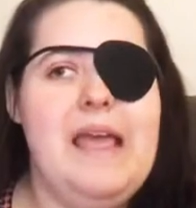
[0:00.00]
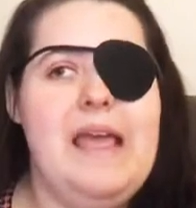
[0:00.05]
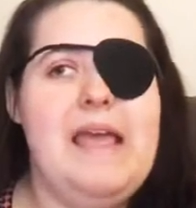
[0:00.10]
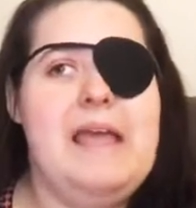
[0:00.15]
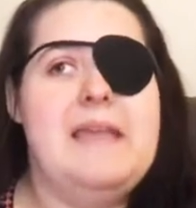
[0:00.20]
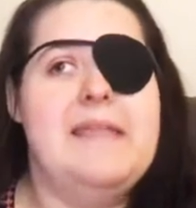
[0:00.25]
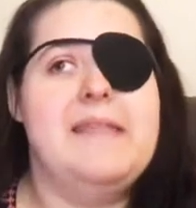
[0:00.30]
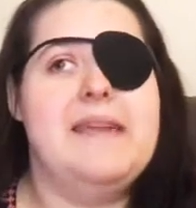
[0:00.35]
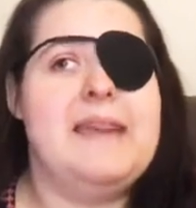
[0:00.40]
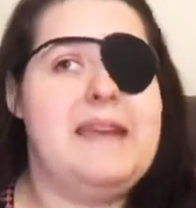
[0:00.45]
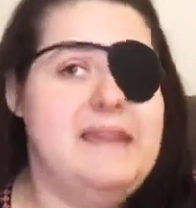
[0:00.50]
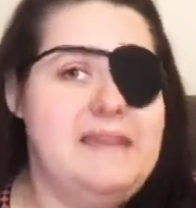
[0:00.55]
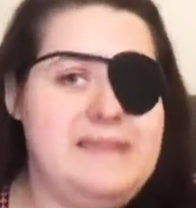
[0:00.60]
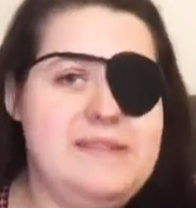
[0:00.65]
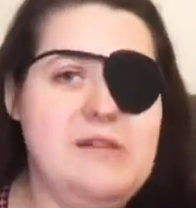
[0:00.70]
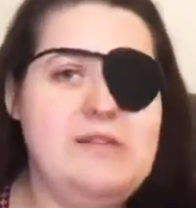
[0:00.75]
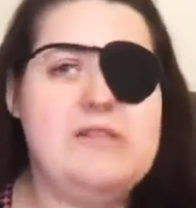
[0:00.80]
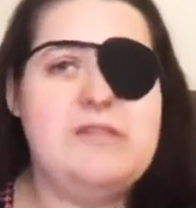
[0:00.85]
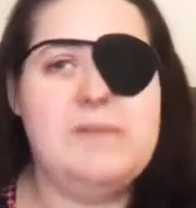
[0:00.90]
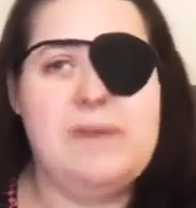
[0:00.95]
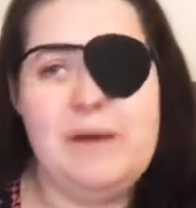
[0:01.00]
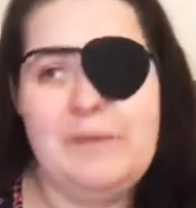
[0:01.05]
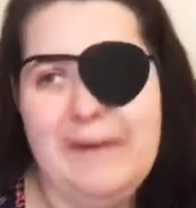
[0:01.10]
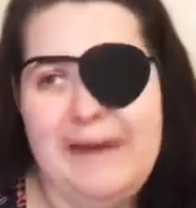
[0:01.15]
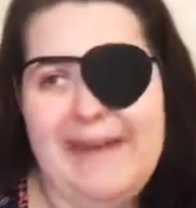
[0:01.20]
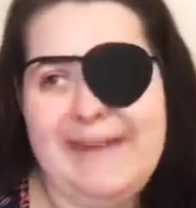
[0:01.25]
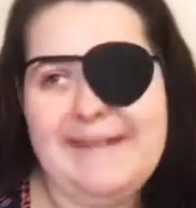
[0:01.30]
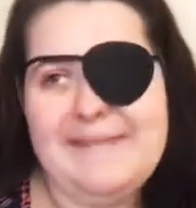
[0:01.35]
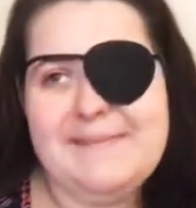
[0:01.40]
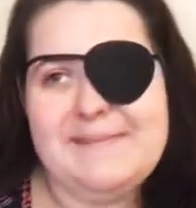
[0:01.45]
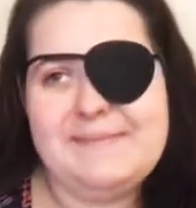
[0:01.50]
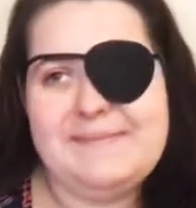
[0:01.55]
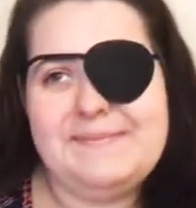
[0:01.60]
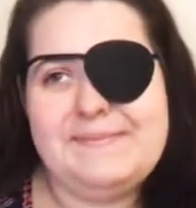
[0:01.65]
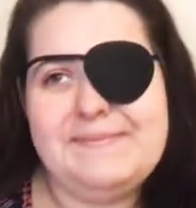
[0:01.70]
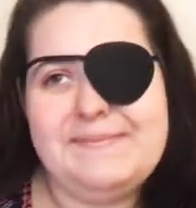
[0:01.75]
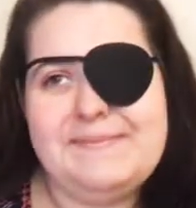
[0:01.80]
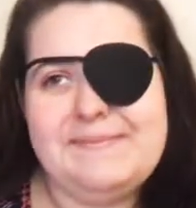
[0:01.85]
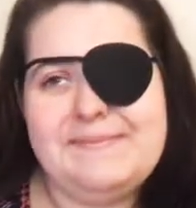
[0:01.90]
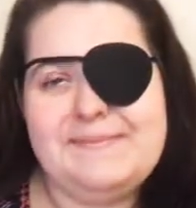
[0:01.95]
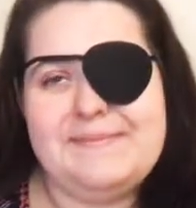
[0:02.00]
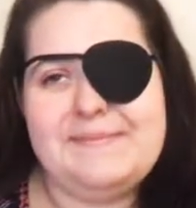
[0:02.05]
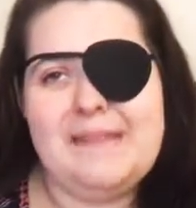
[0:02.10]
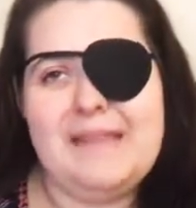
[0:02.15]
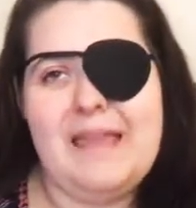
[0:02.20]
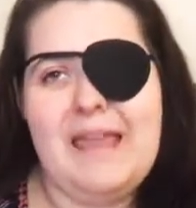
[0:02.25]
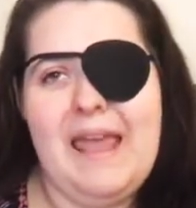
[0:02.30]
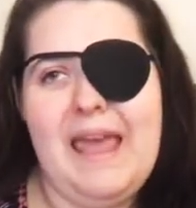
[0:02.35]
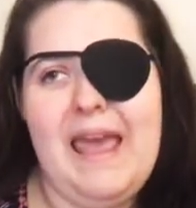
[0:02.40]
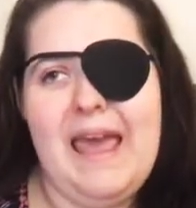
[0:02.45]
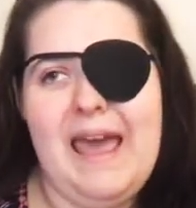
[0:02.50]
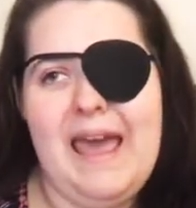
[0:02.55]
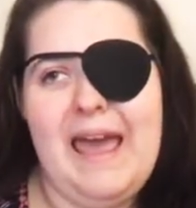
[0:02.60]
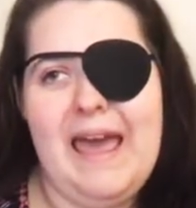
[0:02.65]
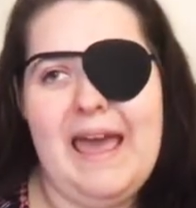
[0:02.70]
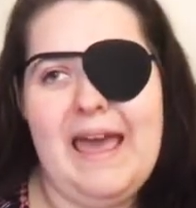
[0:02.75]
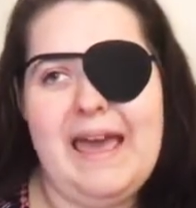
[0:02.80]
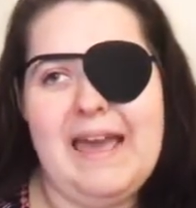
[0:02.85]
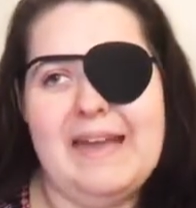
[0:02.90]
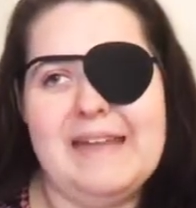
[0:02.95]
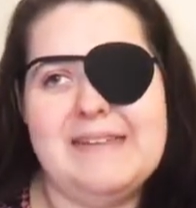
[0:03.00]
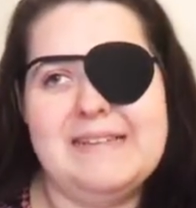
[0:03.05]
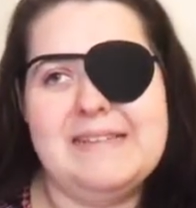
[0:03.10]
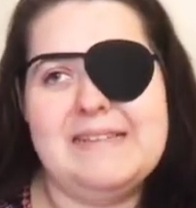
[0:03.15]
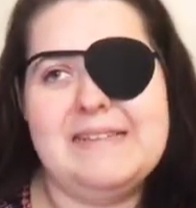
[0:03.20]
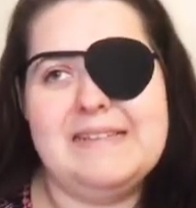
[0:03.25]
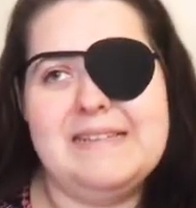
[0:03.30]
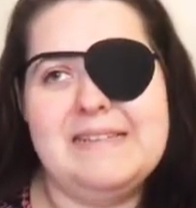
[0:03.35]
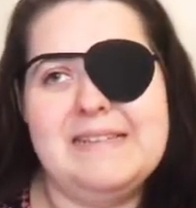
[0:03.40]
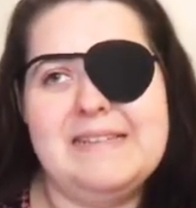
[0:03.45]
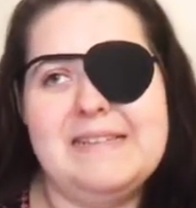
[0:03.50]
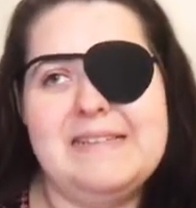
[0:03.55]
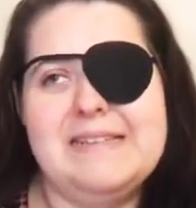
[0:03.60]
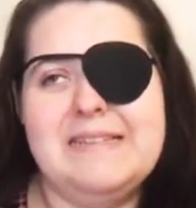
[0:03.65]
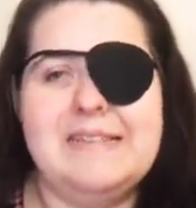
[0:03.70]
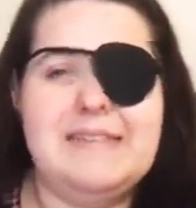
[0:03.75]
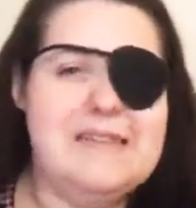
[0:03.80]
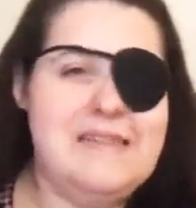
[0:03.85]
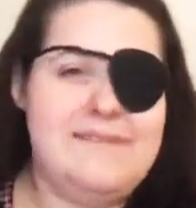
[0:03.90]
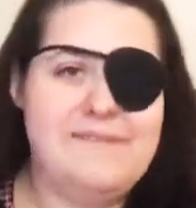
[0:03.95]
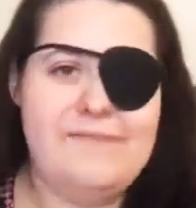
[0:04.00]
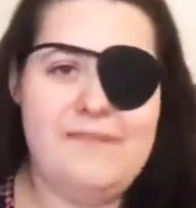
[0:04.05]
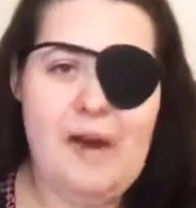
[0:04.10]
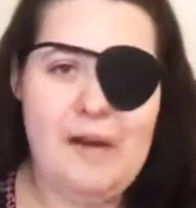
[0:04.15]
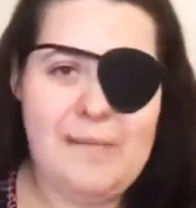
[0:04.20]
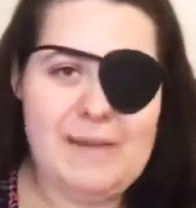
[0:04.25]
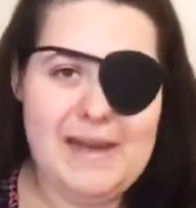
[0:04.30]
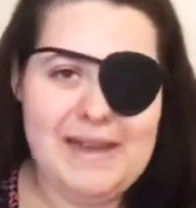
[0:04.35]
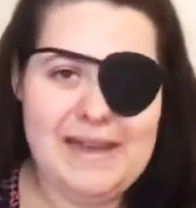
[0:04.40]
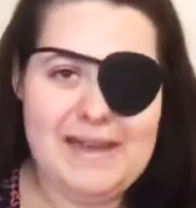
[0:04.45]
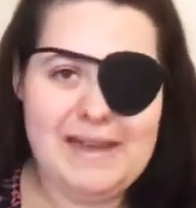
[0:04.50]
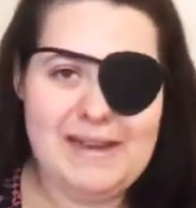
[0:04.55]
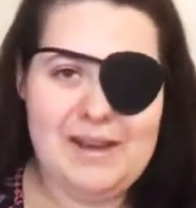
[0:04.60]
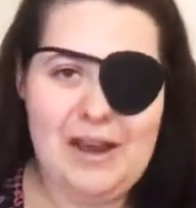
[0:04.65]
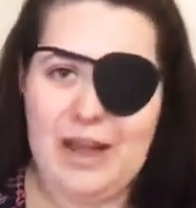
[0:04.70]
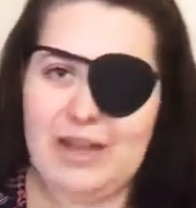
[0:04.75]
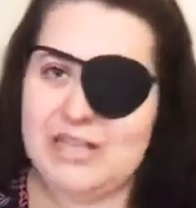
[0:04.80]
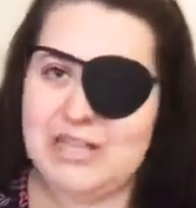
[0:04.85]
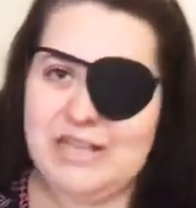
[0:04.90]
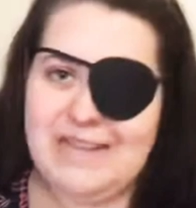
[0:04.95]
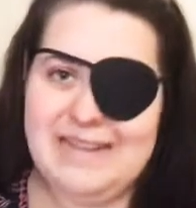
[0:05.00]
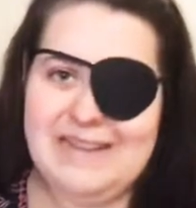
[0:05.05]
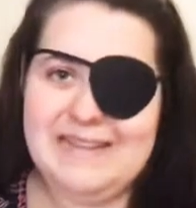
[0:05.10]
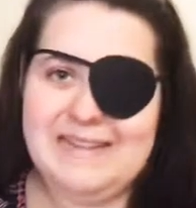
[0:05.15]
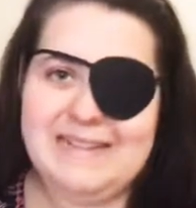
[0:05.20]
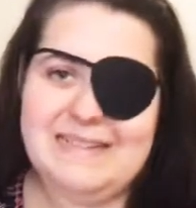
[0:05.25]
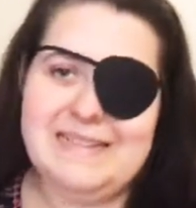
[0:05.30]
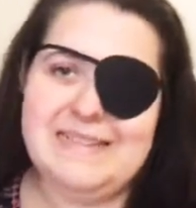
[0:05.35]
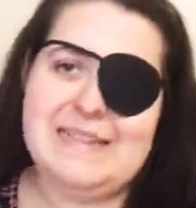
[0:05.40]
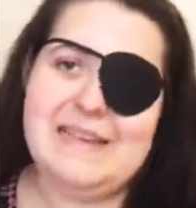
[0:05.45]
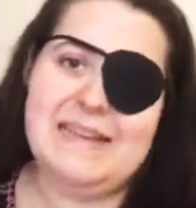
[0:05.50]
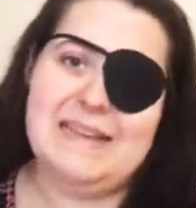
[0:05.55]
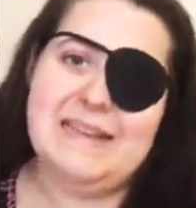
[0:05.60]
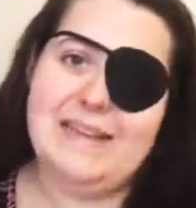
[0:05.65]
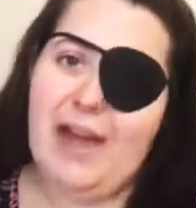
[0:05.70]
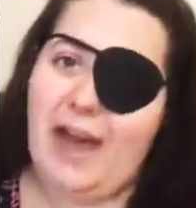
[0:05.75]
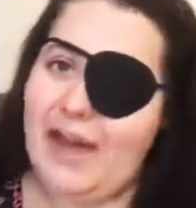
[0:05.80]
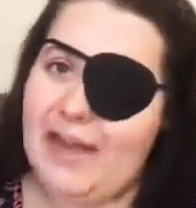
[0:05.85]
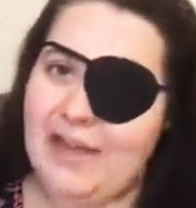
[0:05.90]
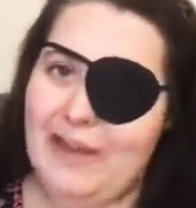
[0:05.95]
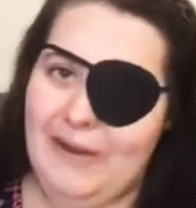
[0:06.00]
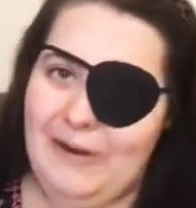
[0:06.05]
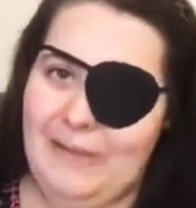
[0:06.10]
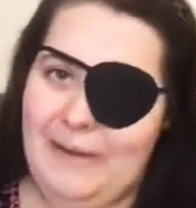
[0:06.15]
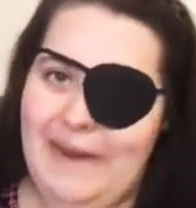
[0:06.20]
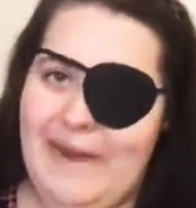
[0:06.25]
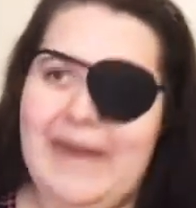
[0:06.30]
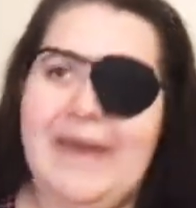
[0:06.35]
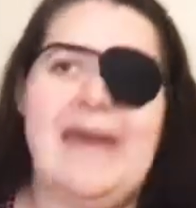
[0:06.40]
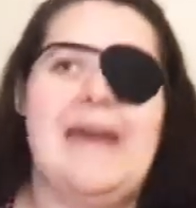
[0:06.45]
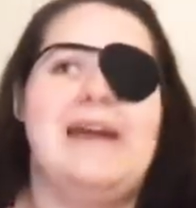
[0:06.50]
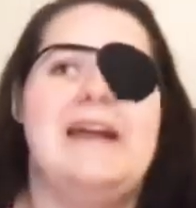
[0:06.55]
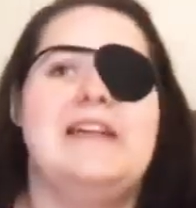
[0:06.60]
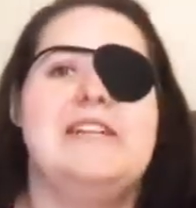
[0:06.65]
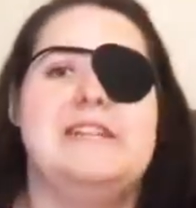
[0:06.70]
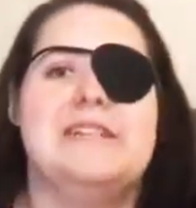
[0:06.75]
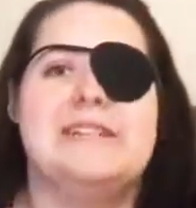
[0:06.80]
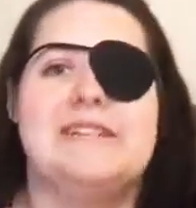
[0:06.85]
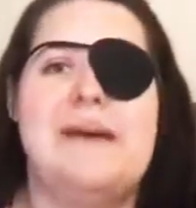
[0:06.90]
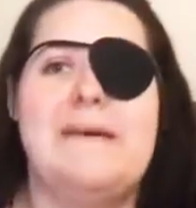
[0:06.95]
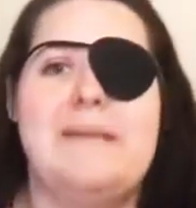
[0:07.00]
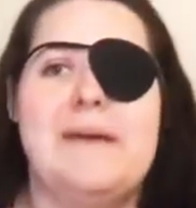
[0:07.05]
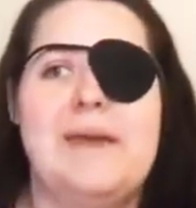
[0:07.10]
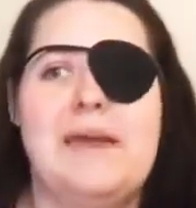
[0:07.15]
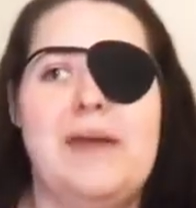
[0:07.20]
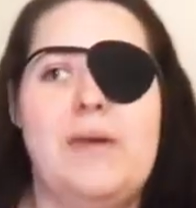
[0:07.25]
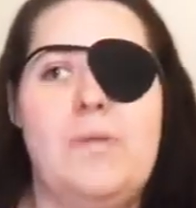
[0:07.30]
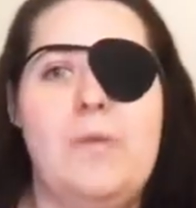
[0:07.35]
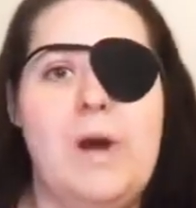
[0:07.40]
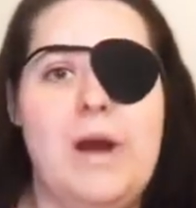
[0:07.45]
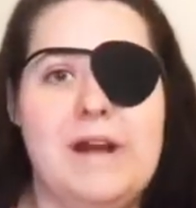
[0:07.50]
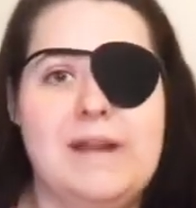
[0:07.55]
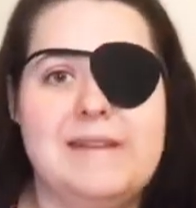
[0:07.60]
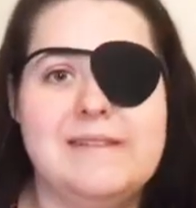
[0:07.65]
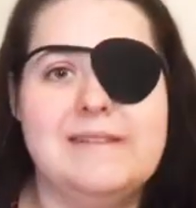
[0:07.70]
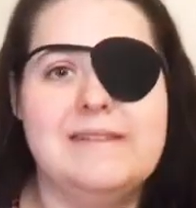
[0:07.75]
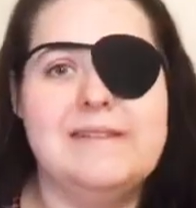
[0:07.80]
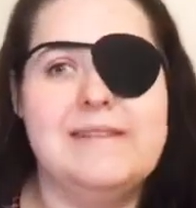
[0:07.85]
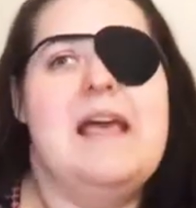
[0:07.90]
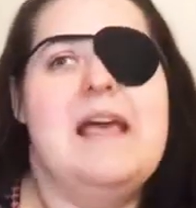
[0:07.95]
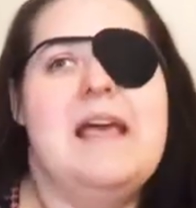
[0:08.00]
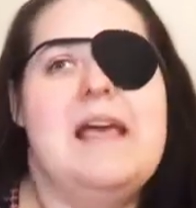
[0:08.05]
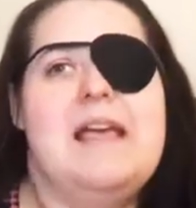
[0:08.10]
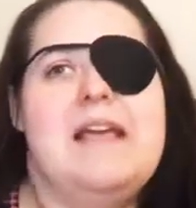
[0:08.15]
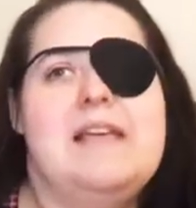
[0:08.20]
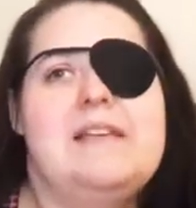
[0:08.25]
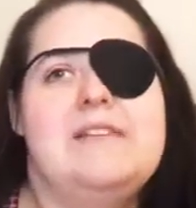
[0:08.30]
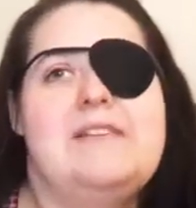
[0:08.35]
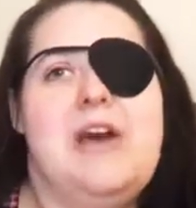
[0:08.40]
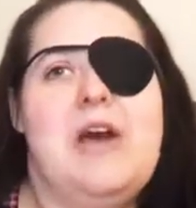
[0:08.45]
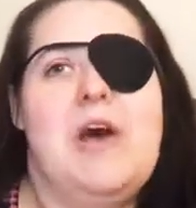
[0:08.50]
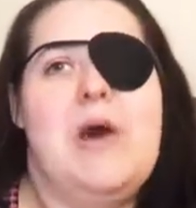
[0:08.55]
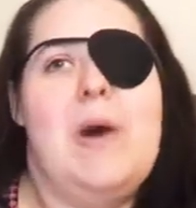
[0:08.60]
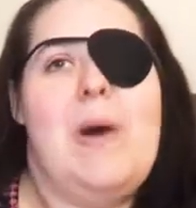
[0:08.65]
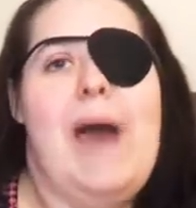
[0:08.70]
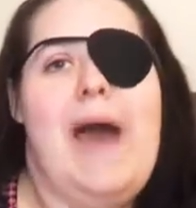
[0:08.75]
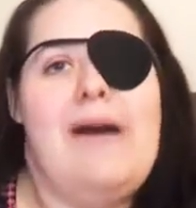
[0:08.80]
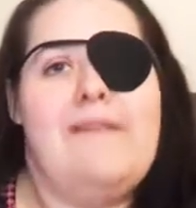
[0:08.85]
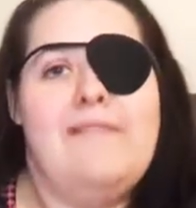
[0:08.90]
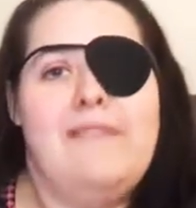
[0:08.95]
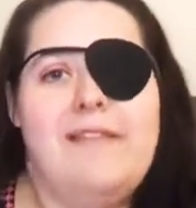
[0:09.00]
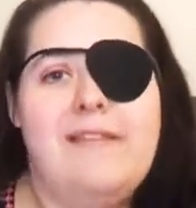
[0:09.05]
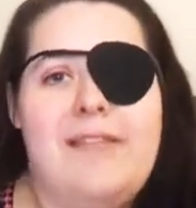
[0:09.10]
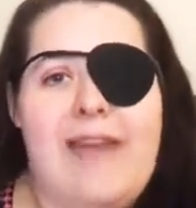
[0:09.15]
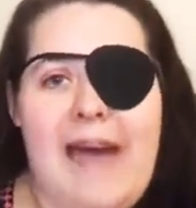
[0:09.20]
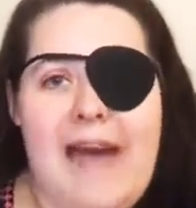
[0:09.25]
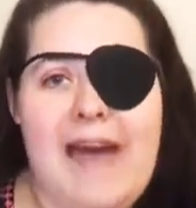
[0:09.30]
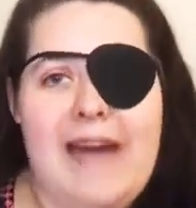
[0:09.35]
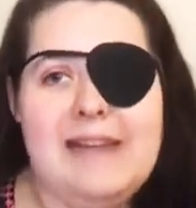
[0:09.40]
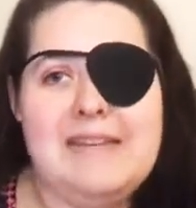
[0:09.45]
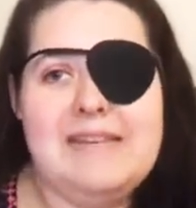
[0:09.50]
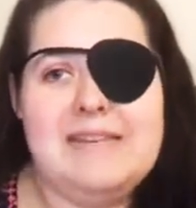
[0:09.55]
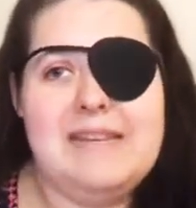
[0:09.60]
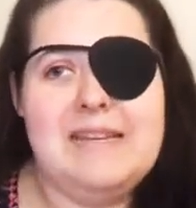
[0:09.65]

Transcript: the kidney stones went away, and the vomiting and nausea did not go away, and it just kept getting worse. So after that,